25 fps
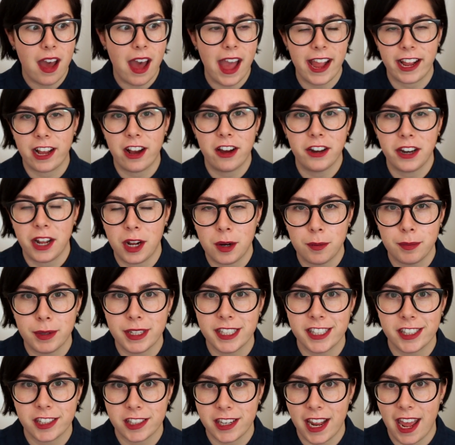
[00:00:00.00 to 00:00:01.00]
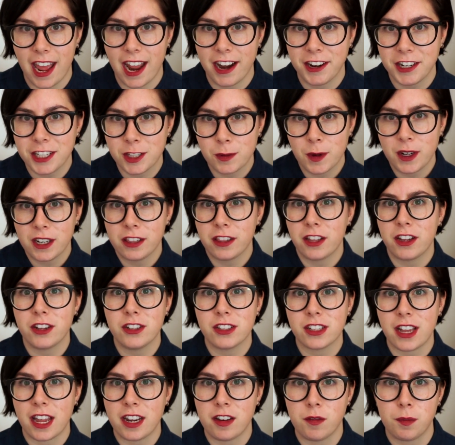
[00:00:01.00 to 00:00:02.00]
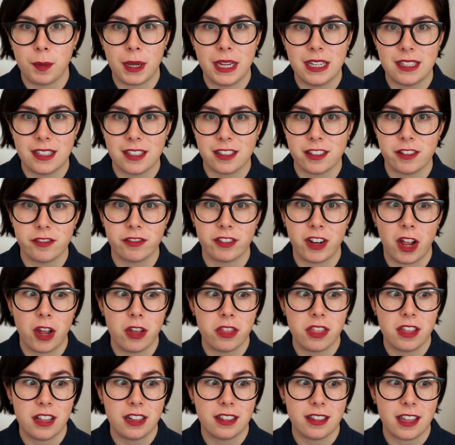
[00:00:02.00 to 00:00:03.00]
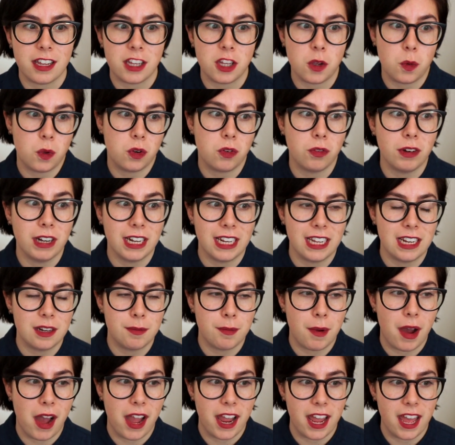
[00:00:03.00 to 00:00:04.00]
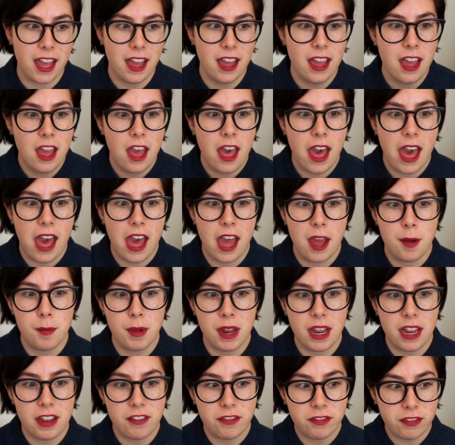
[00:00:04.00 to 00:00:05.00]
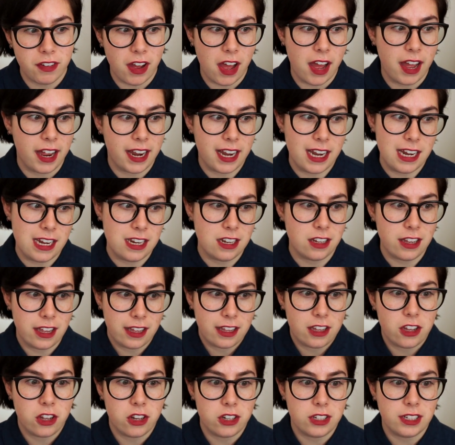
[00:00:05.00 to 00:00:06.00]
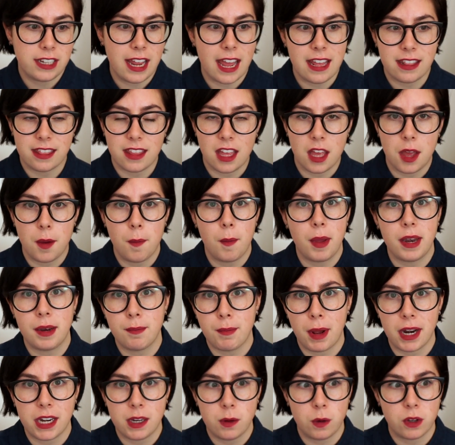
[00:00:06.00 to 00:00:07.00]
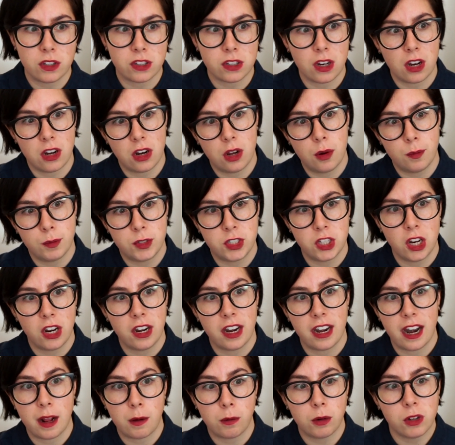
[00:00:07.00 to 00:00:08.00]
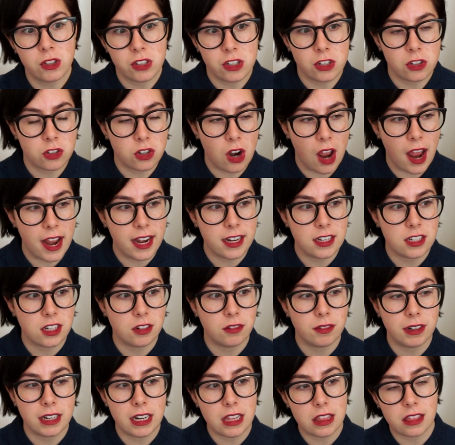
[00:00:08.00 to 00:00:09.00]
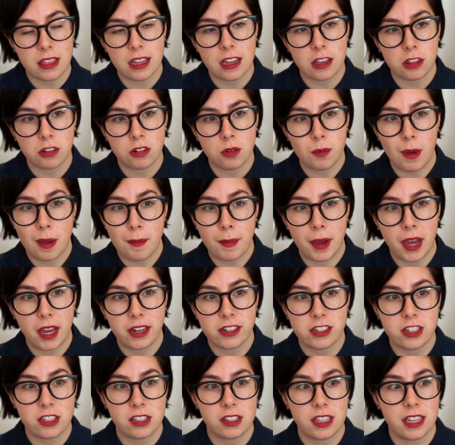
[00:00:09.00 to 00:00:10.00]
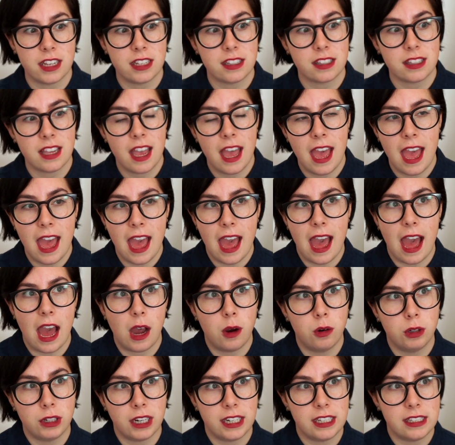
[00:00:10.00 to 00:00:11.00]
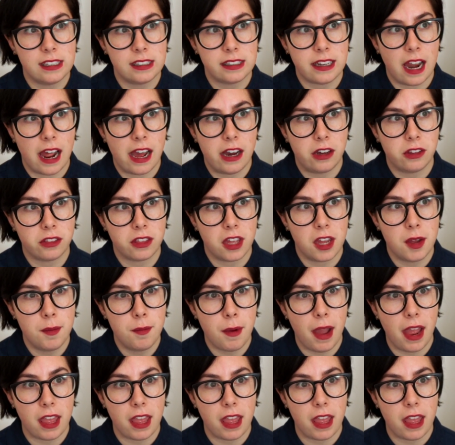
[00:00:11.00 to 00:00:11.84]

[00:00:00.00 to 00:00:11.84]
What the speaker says: I can't help but stare. It's one of those kind of pieces of clothing that you would really admire. If I could get them and money wasn't an option and I wasn't trying to really think through my purchases, how would I style them?